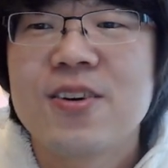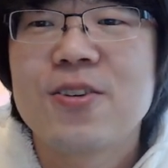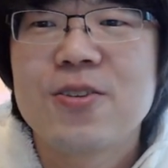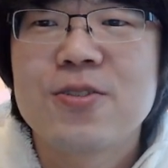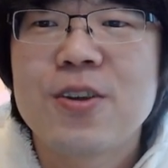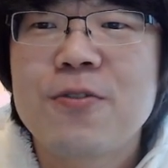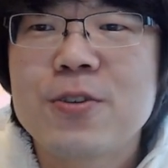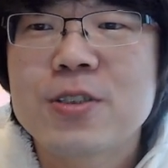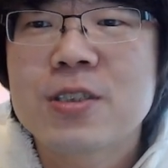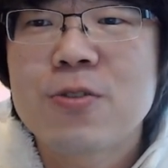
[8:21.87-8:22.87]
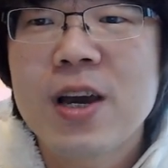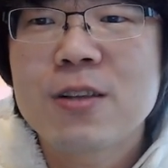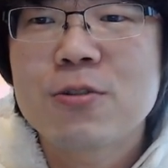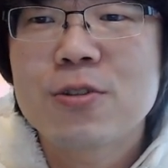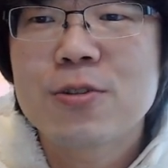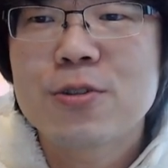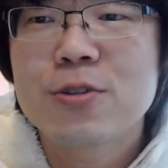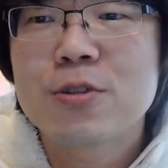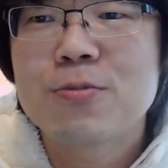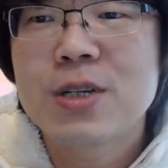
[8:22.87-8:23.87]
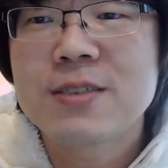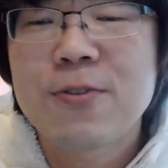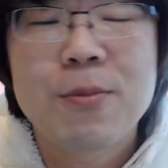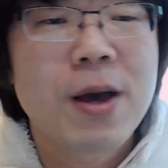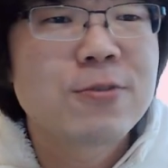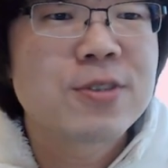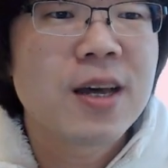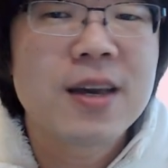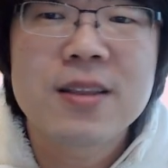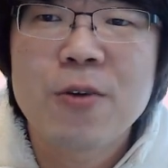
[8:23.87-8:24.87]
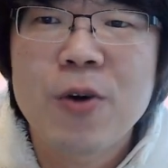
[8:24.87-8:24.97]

Uh, if you just try to press from outside,